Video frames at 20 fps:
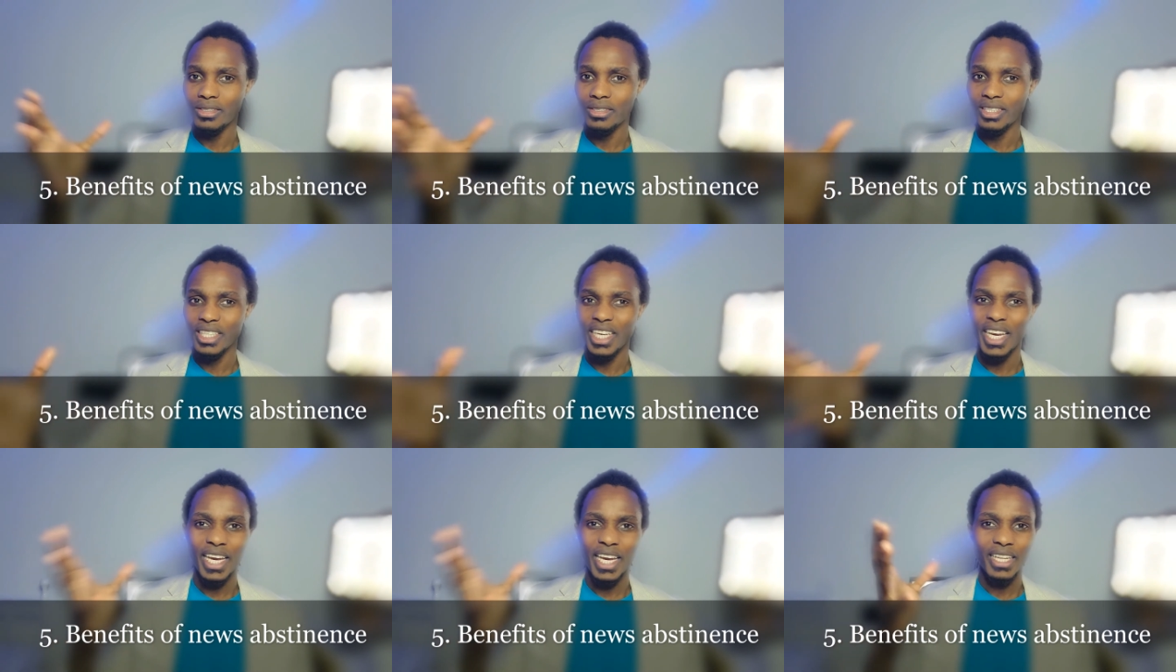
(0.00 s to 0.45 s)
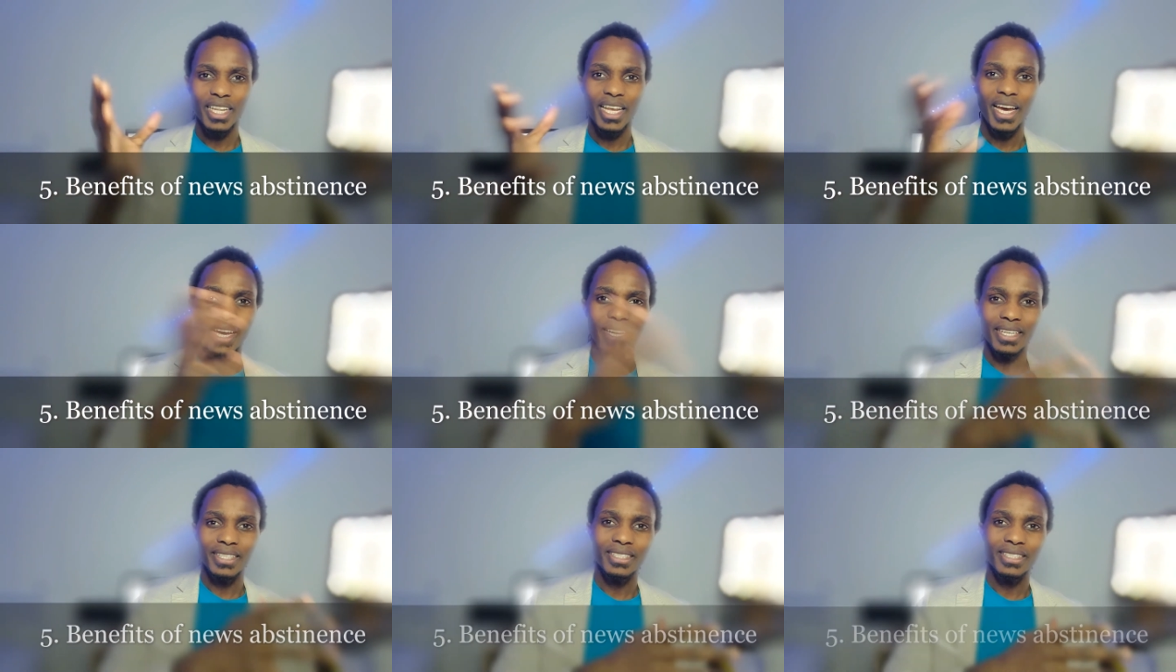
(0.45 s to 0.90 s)

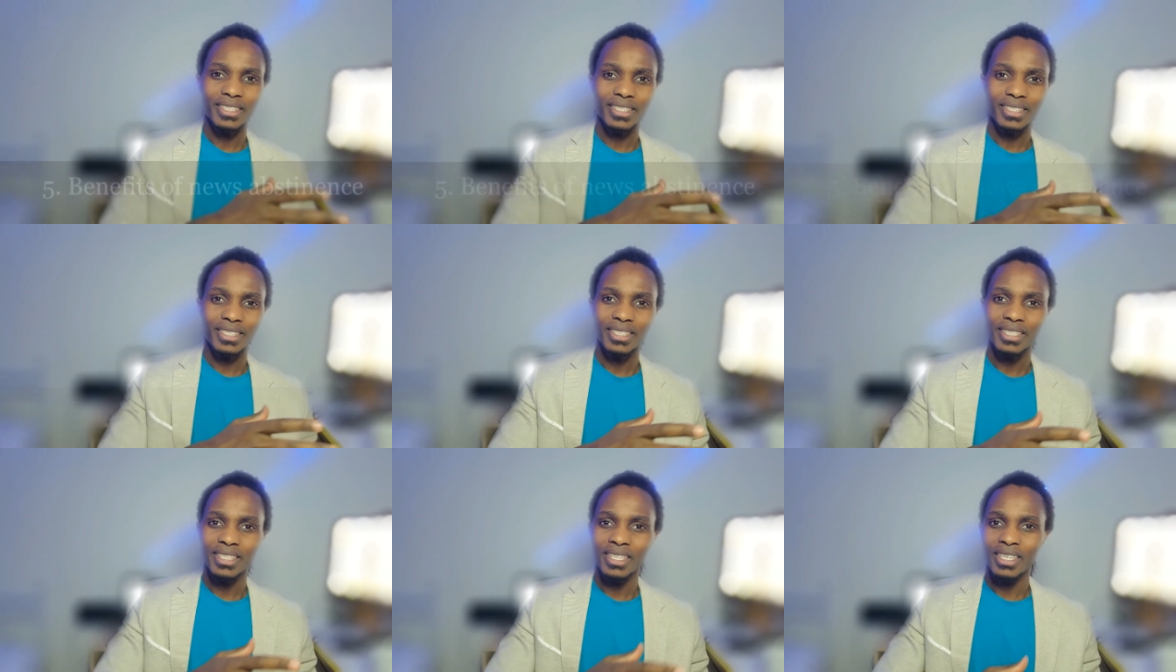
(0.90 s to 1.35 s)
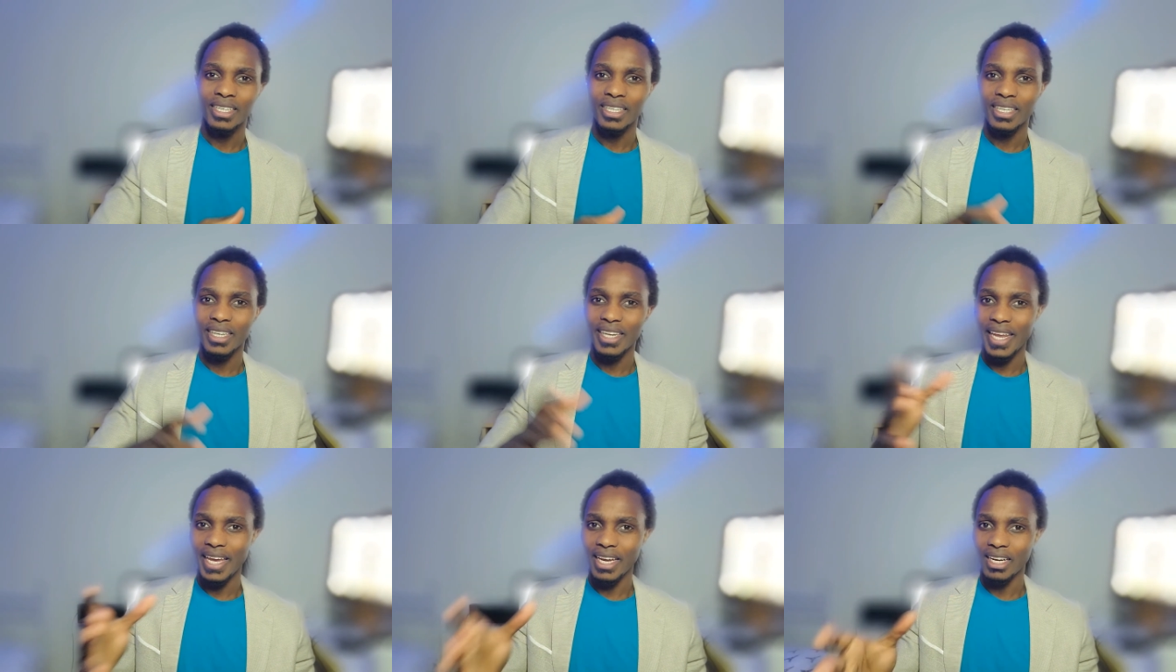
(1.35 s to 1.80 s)
headlines,
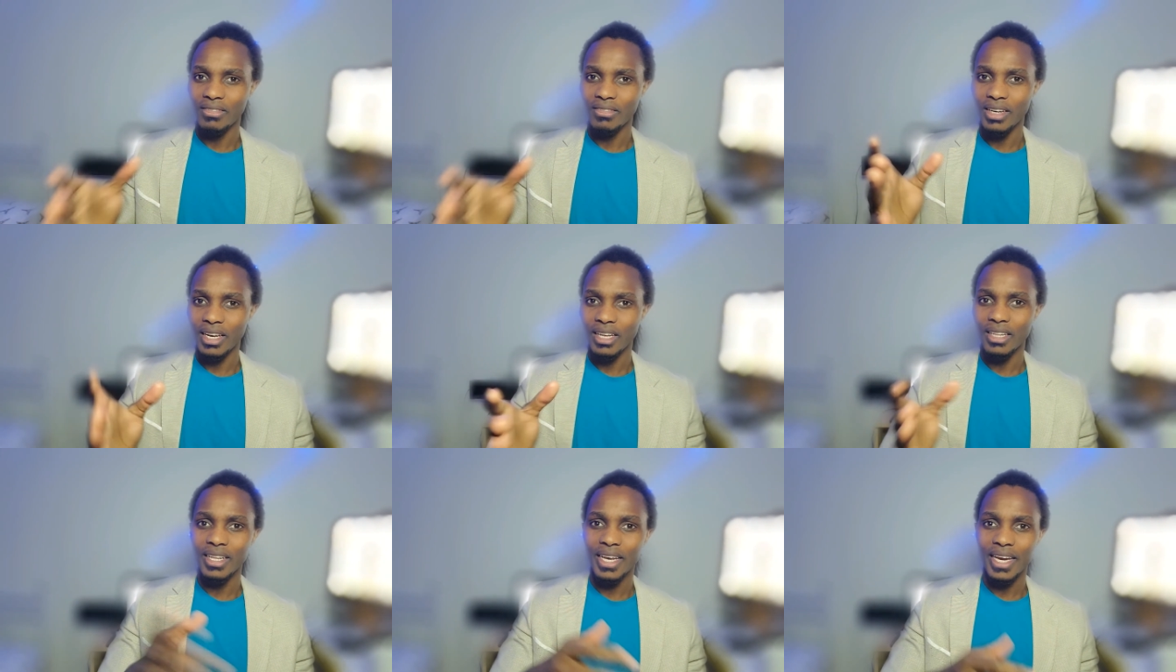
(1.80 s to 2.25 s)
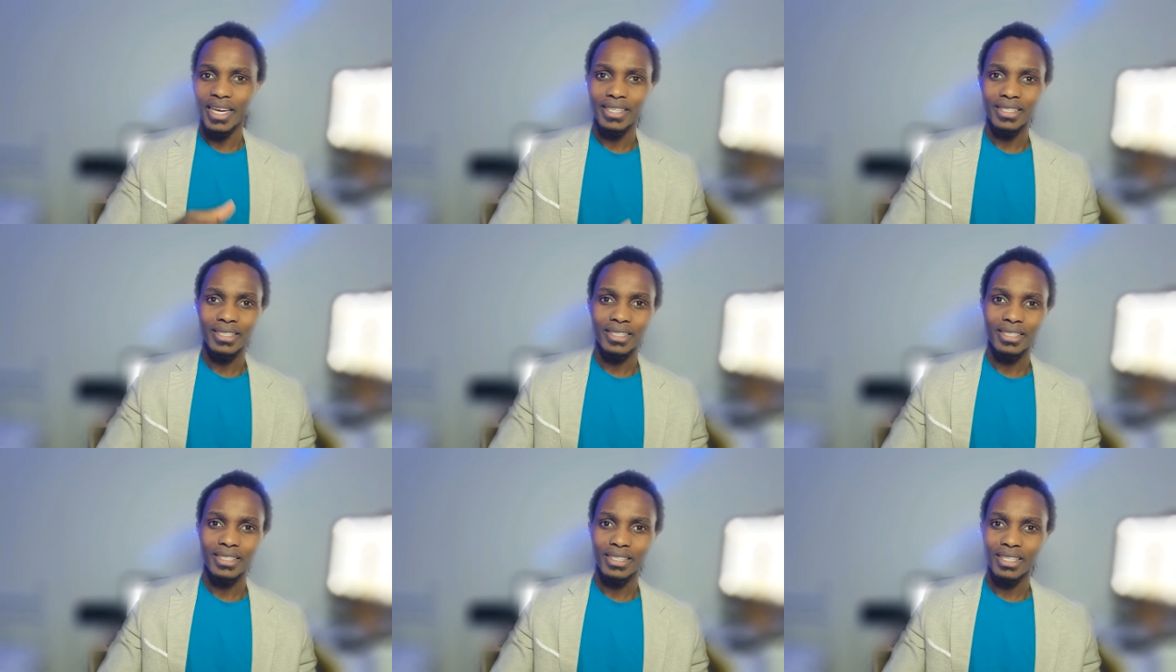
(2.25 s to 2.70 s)
negative
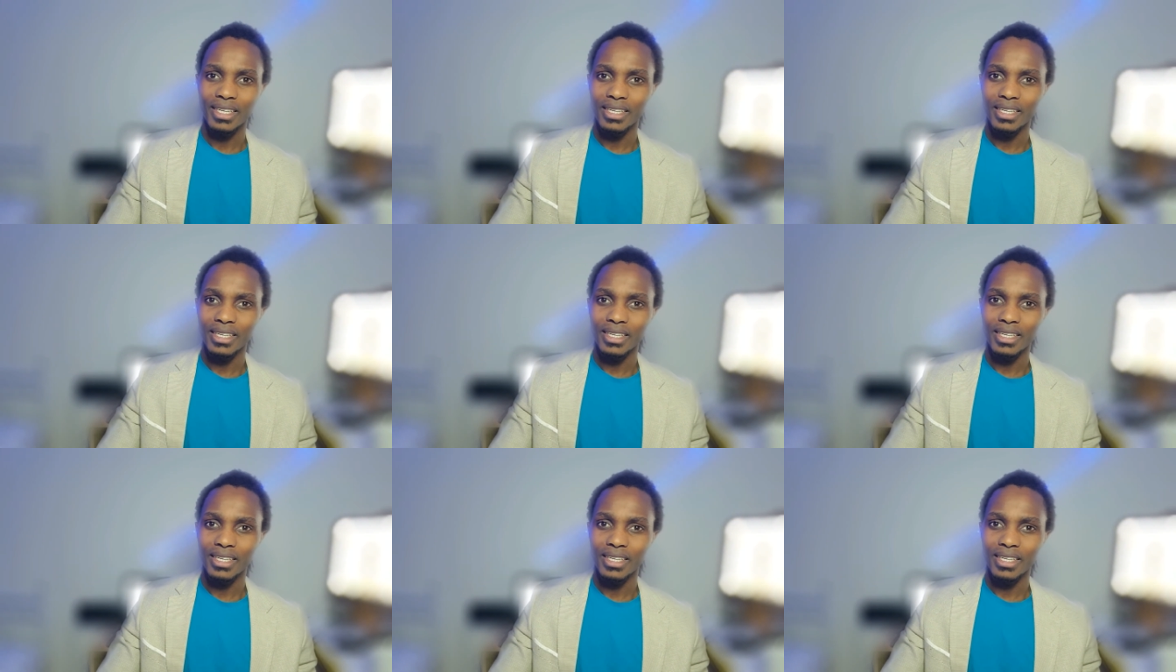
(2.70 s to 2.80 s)
headlines,